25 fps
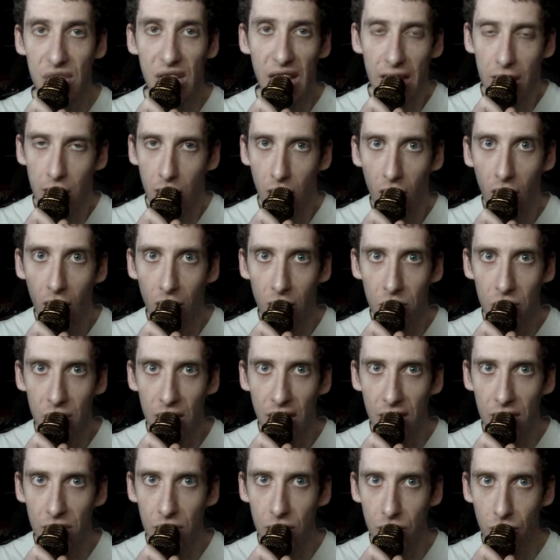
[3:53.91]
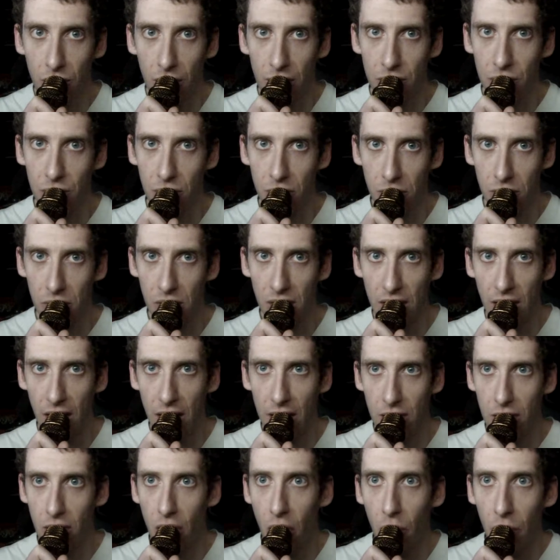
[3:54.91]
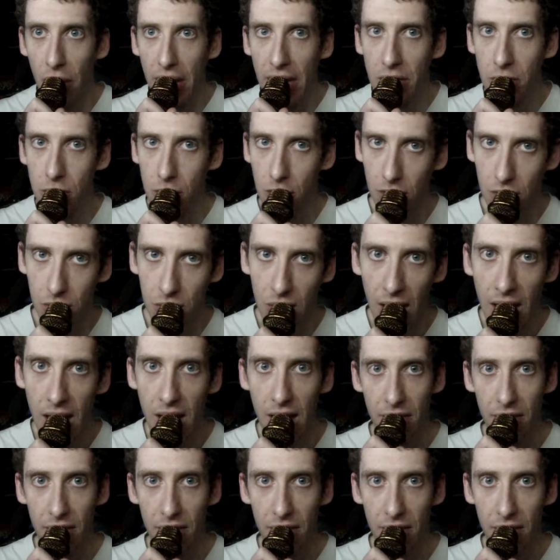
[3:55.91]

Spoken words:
say, your RCS thrusters and no engines,